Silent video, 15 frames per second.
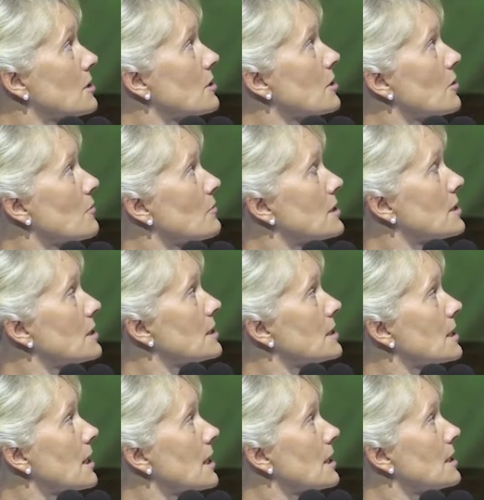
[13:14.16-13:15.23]
of this,
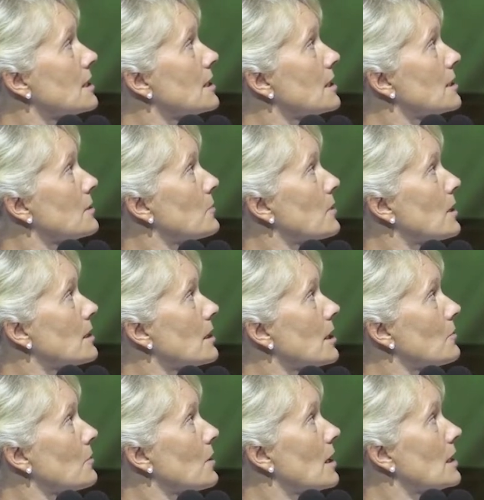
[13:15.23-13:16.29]
and we are
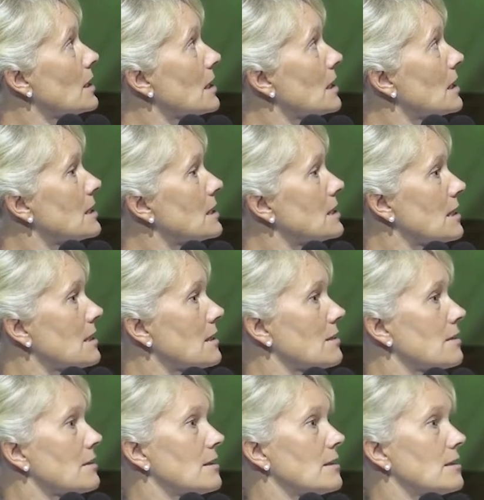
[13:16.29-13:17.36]
now analyzing
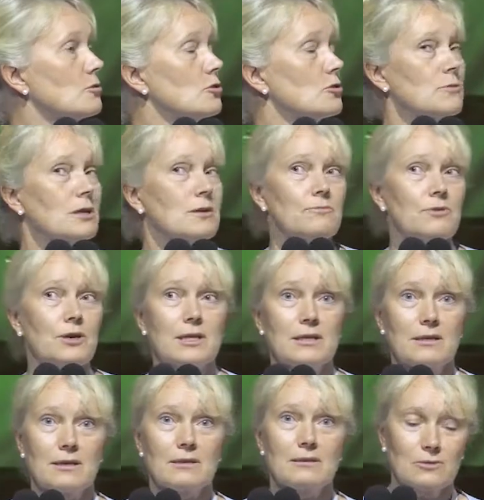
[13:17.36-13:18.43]
the induced membrane
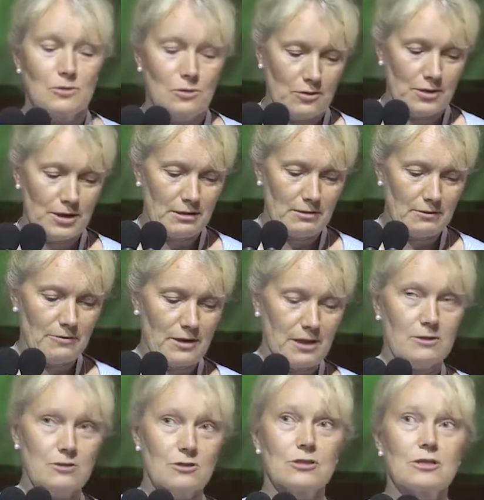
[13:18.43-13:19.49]
and all the other
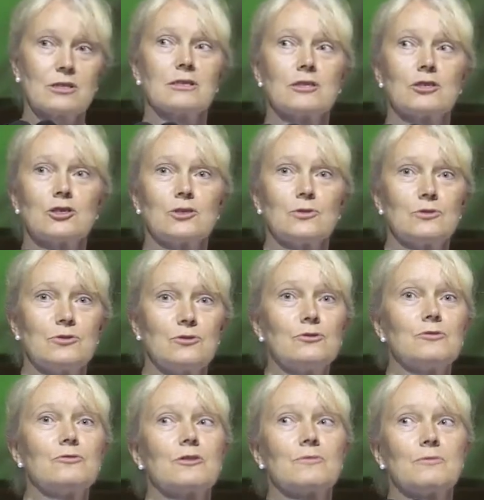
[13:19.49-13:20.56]
factors I showed
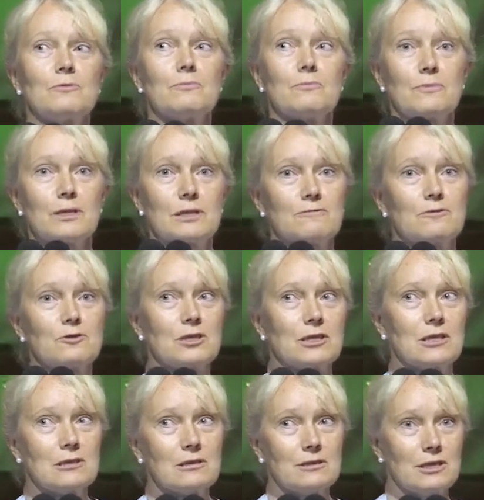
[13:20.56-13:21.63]
you from the
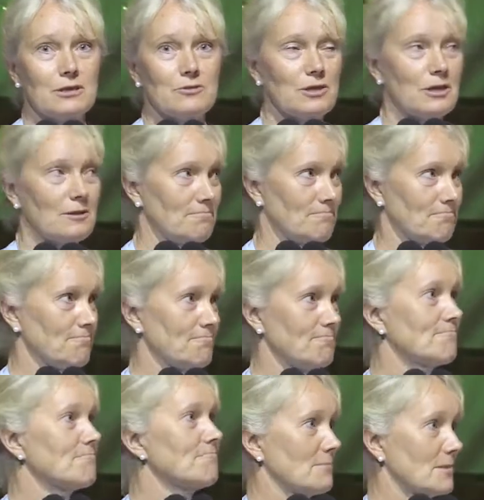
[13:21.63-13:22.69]
metaphyseal area.
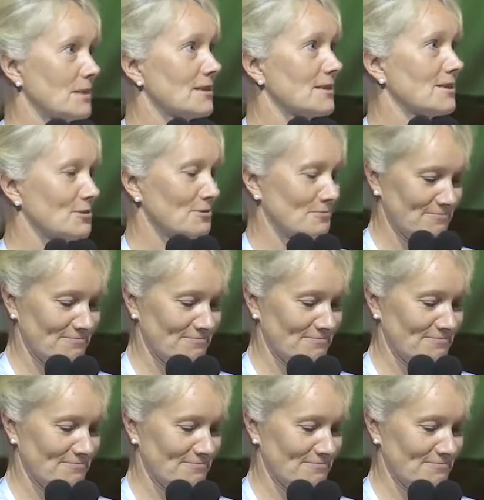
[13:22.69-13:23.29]
Thank you.